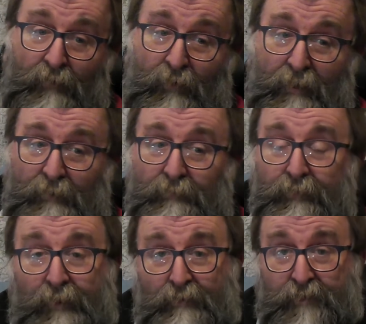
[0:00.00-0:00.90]
Well,
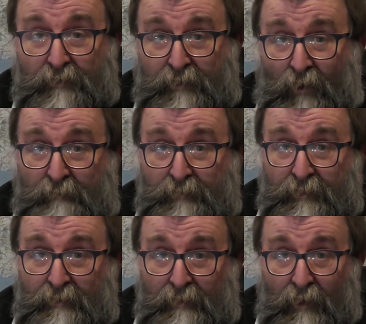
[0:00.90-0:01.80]
there are two
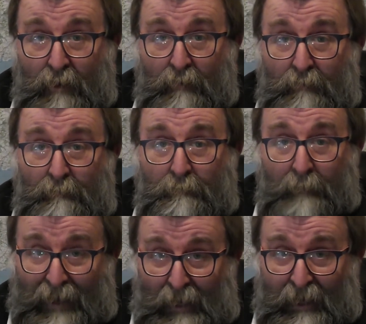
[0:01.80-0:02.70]
types,
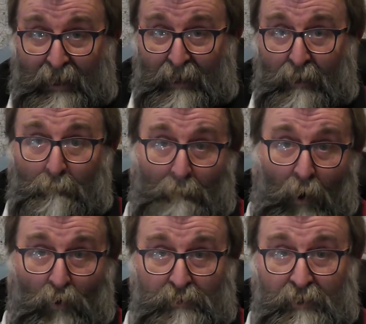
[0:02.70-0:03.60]
mainly,
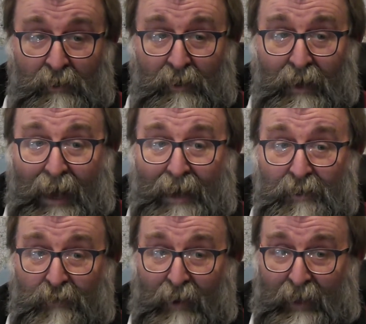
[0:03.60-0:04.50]
malt
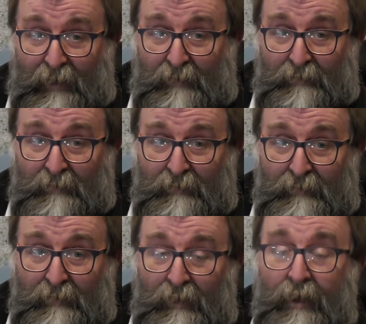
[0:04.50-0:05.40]
and grain.
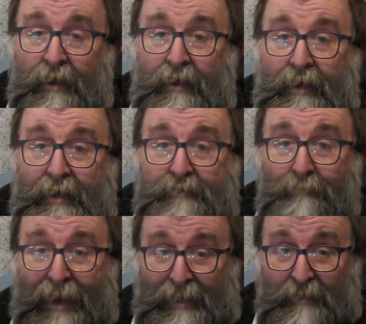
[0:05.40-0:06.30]
It's
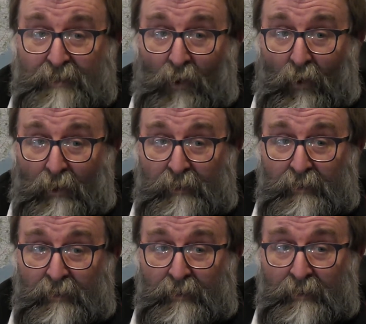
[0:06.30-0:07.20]
made in Scotland